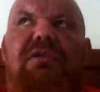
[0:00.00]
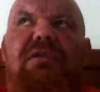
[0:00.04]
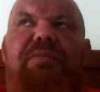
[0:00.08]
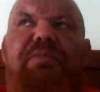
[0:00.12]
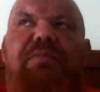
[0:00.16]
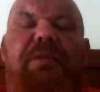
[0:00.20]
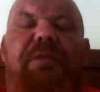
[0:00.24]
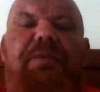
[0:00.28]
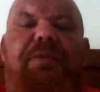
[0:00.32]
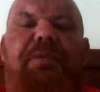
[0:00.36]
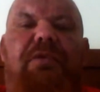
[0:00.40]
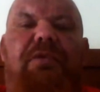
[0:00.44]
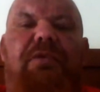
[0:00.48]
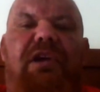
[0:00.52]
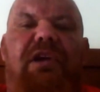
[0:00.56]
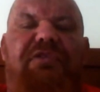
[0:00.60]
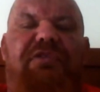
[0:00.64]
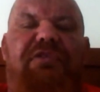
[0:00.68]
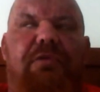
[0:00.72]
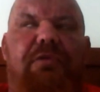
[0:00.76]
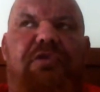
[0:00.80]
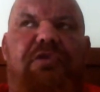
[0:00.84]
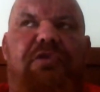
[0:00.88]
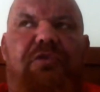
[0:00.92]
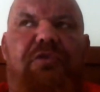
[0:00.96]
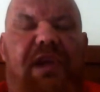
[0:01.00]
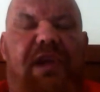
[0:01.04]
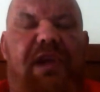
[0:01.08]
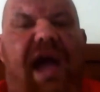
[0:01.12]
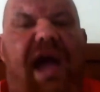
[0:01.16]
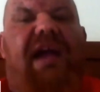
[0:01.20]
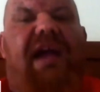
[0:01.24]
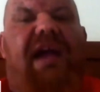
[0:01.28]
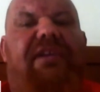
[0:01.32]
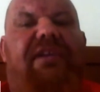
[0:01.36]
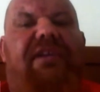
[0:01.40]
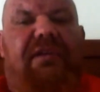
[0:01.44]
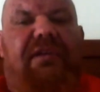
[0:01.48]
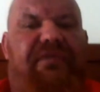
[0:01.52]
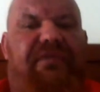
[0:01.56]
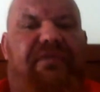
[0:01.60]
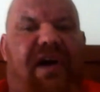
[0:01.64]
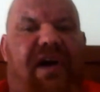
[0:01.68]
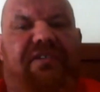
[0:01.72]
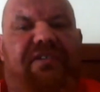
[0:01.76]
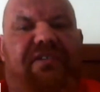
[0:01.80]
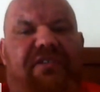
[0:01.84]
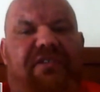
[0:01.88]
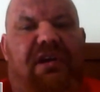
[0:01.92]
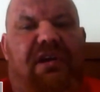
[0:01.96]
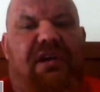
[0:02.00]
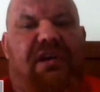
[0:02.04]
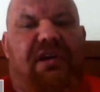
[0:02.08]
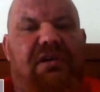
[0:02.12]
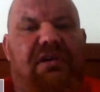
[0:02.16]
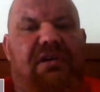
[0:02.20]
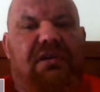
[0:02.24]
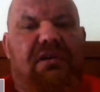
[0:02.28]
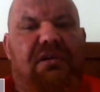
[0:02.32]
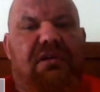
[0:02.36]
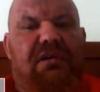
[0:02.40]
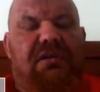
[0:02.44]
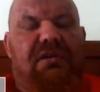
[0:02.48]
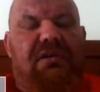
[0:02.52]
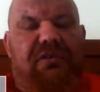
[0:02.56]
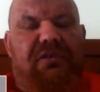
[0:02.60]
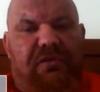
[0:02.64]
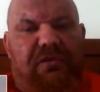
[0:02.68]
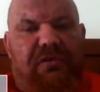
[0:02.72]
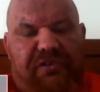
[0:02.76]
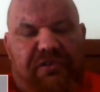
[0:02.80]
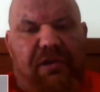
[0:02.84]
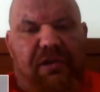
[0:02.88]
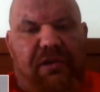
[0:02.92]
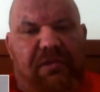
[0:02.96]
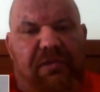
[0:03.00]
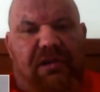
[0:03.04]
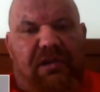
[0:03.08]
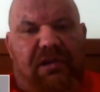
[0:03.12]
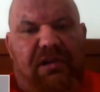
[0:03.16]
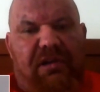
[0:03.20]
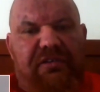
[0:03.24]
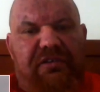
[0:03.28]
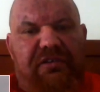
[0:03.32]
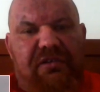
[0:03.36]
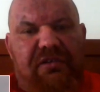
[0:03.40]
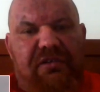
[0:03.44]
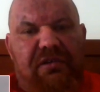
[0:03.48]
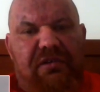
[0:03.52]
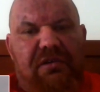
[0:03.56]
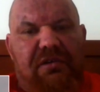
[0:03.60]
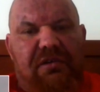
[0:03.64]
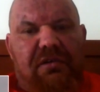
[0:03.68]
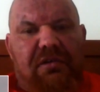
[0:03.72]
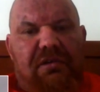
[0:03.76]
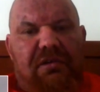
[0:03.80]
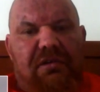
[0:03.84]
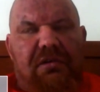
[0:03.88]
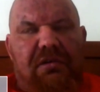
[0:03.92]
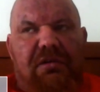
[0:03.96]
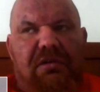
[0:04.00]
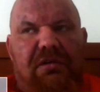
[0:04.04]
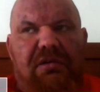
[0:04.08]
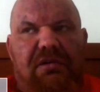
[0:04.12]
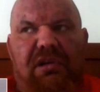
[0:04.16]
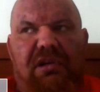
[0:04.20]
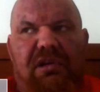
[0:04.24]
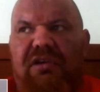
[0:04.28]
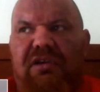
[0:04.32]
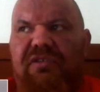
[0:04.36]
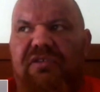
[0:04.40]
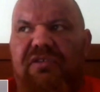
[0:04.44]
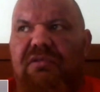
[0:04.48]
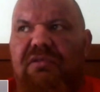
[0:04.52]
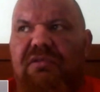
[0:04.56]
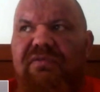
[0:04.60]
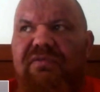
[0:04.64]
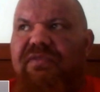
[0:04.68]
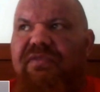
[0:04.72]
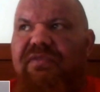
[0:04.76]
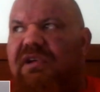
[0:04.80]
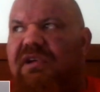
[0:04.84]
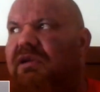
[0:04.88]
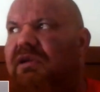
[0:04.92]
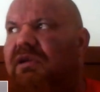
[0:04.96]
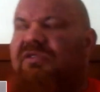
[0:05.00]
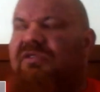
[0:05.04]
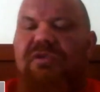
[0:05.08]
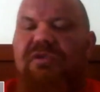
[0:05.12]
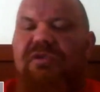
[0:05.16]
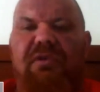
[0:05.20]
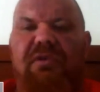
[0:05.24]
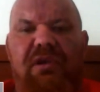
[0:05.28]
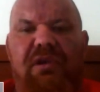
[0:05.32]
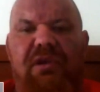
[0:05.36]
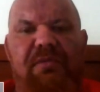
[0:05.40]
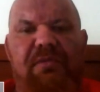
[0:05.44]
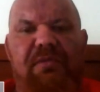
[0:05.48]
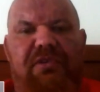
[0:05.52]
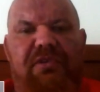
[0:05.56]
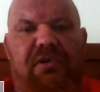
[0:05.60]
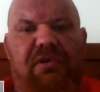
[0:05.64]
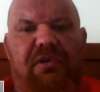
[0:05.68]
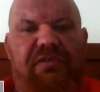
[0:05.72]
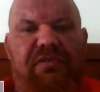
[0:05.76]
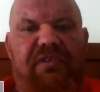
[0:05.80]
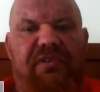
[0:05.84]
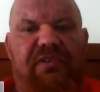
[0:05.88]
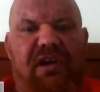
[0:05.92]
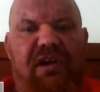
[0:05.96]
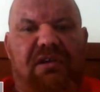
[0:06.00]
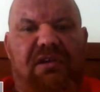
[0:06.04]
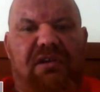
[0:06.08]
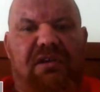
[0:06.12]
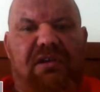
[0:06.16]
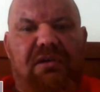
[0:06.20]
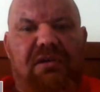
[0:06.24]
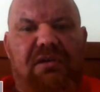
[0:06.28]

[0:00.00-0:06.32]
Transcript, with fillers: people, if someone's reacting faster to a stimulus, then you can say, well, fucking hell, what's wrong with him? He's going off his head.